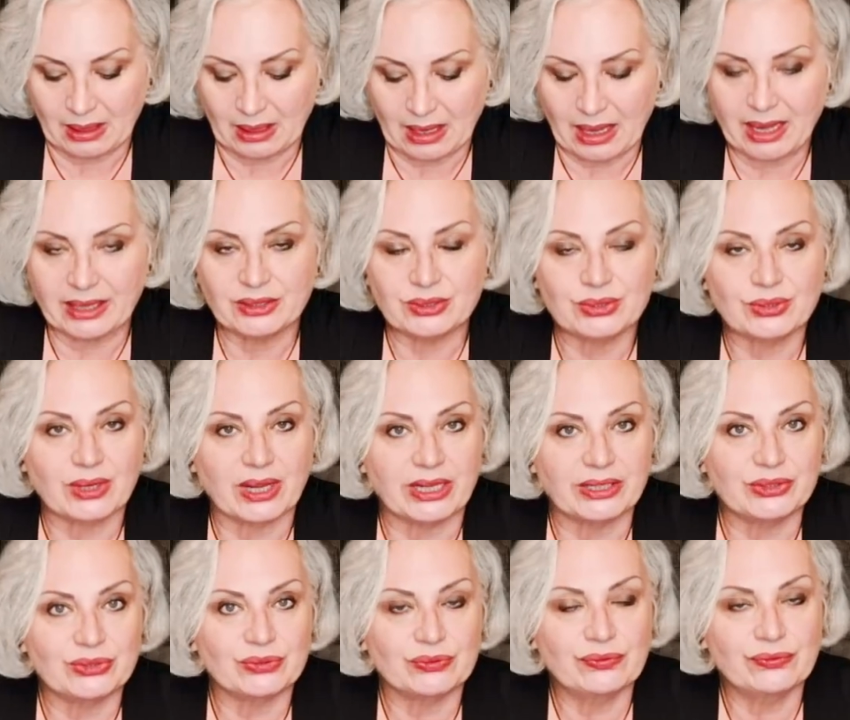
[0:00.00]
I try
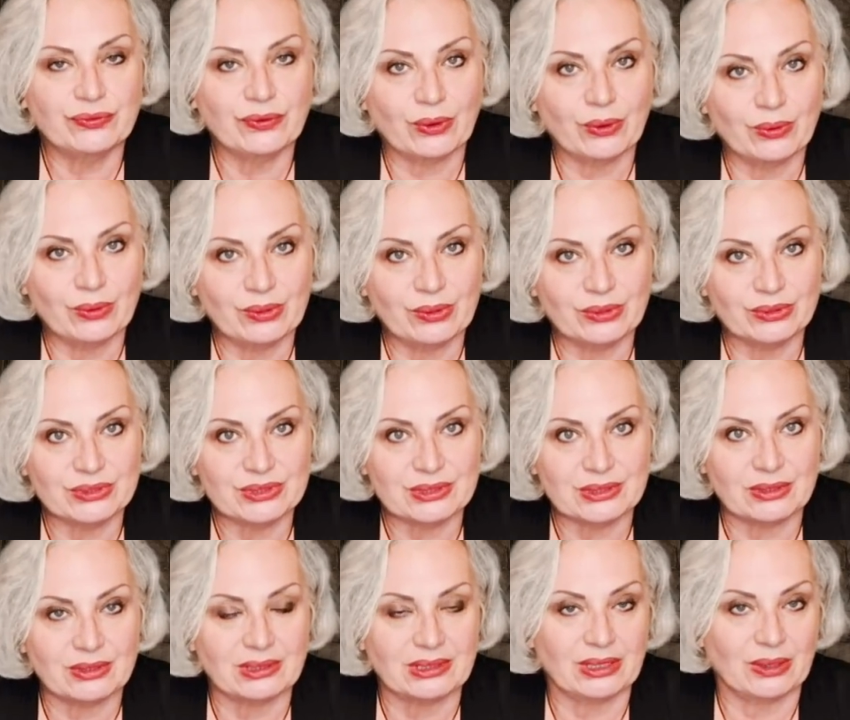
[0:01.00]
to focus
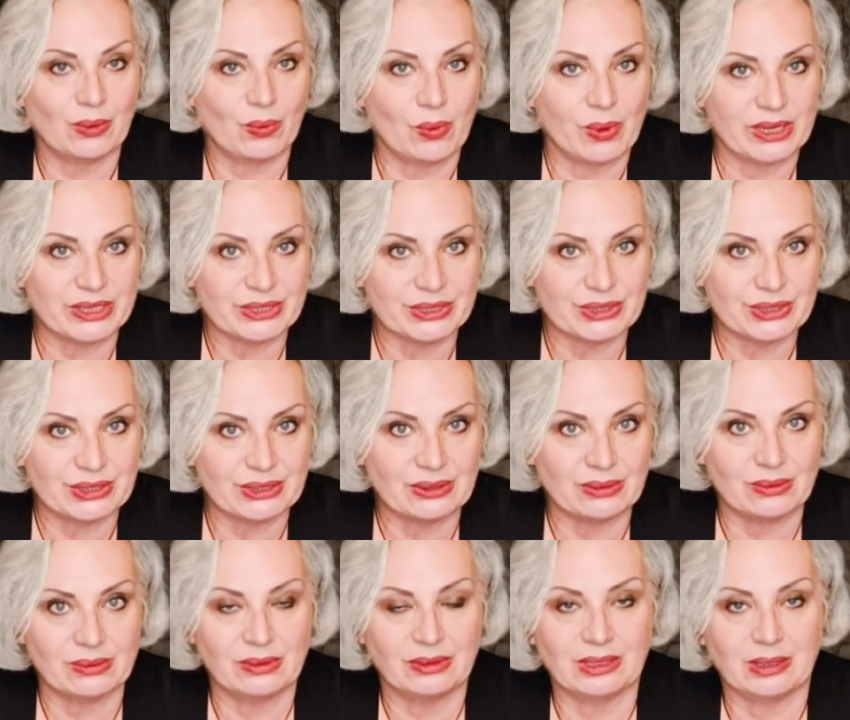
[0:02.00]
on the question,
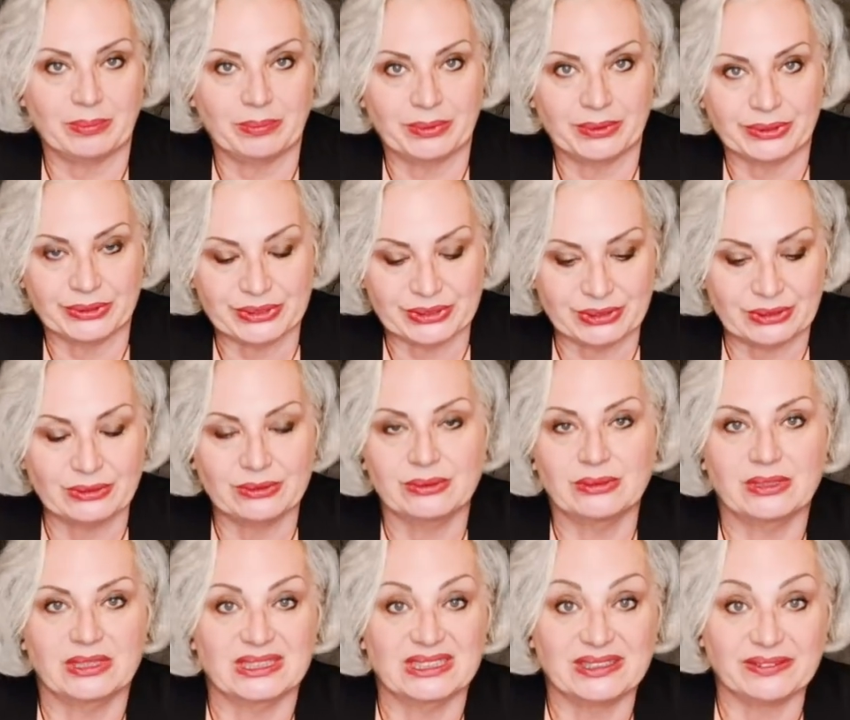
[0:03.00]
on a person,
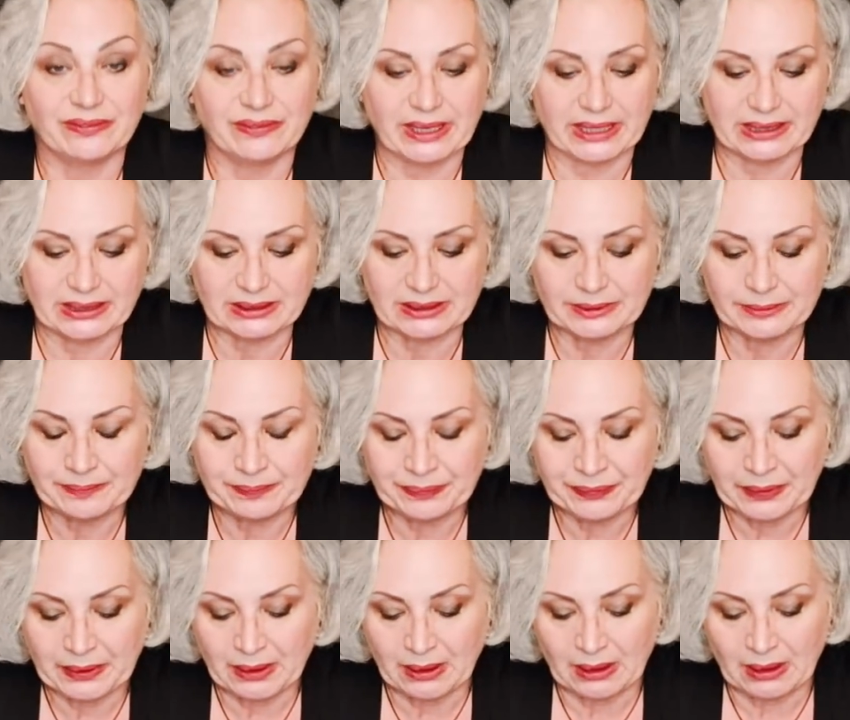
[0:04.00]
on an event.
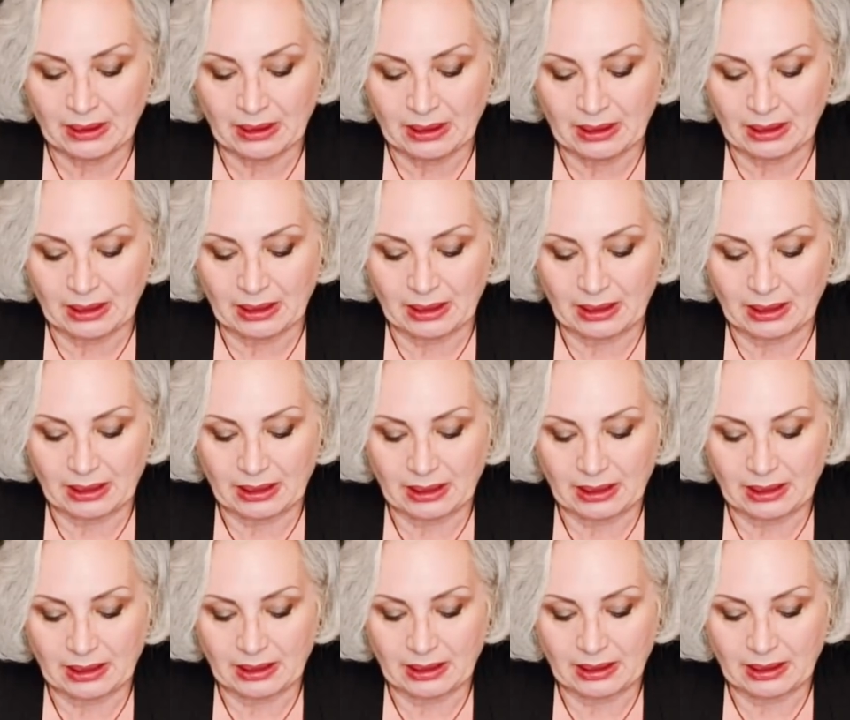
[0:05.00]

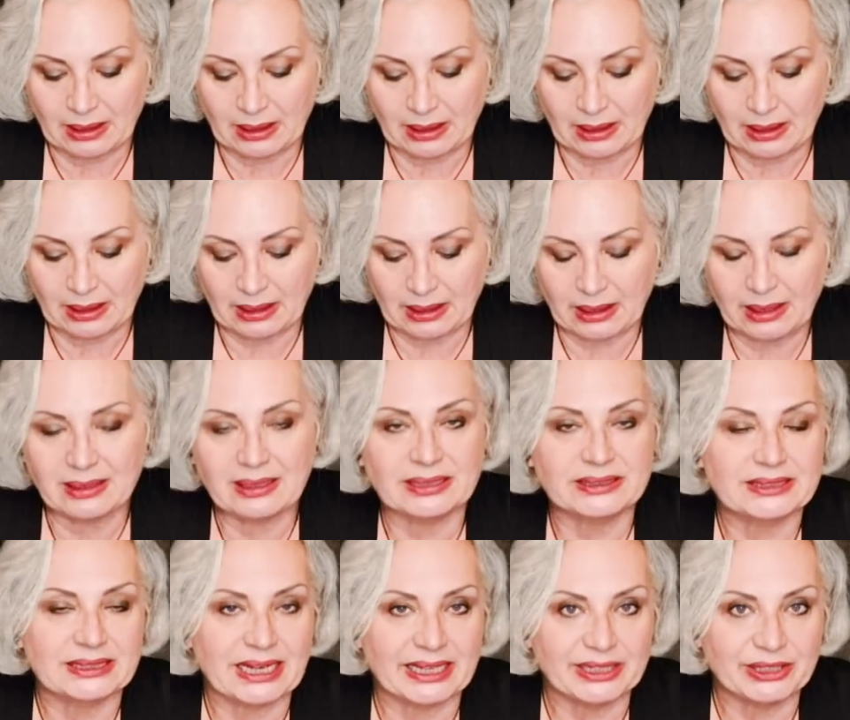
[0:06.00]
Uh, and
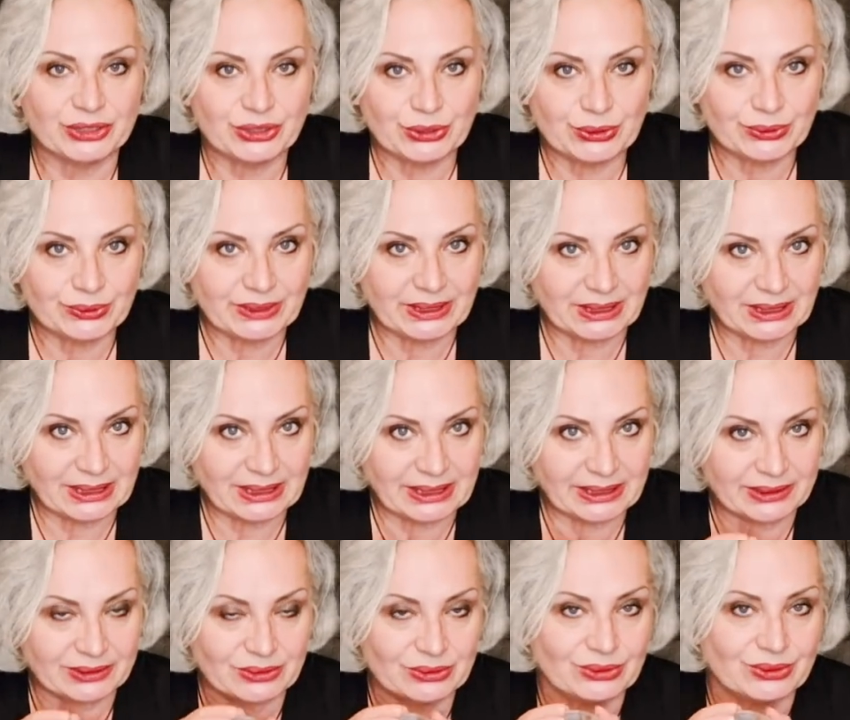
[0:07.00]
it's like tuning
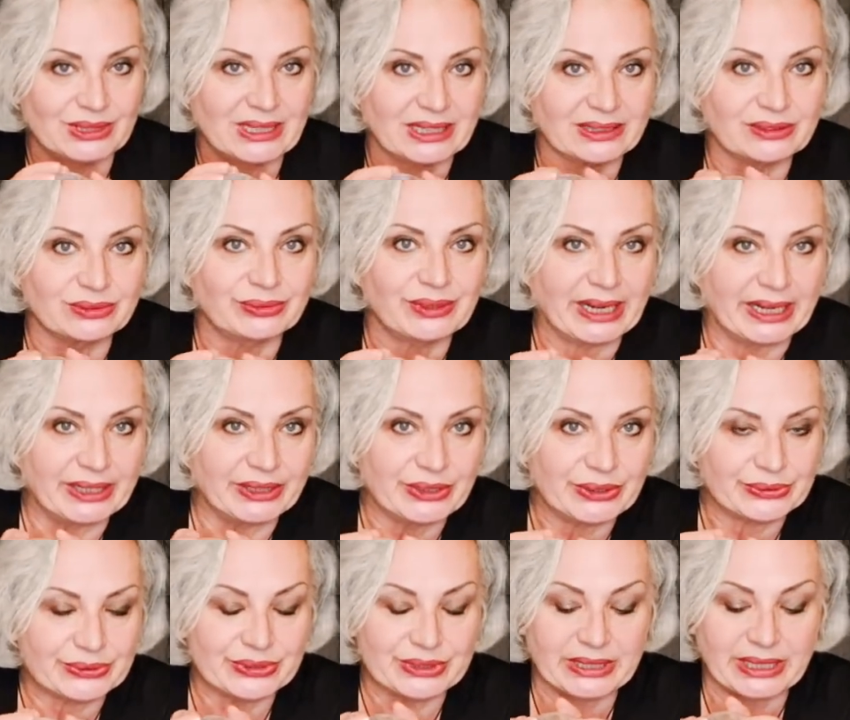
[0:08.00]
in to that
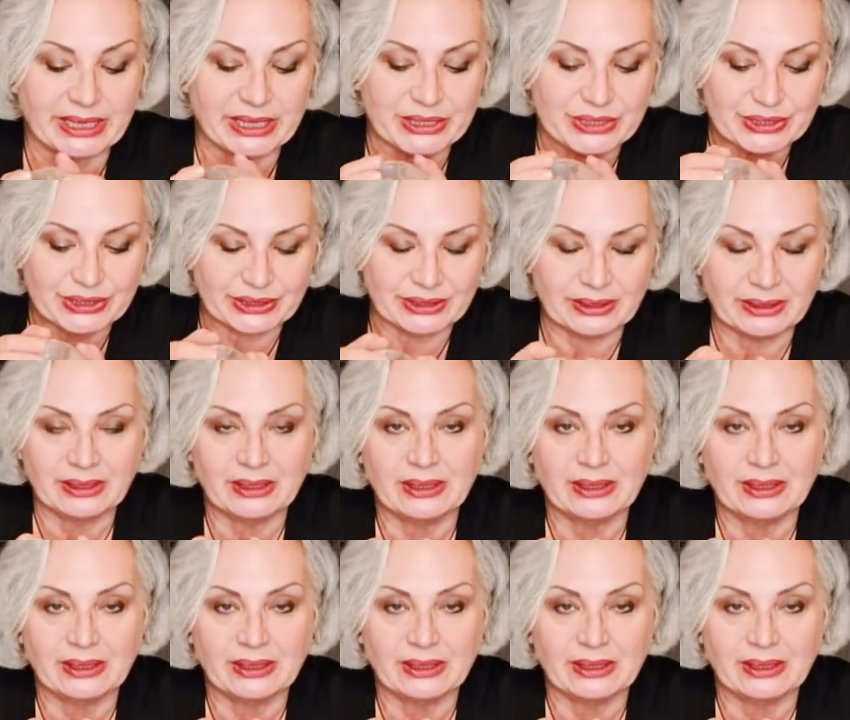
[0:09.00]
radio station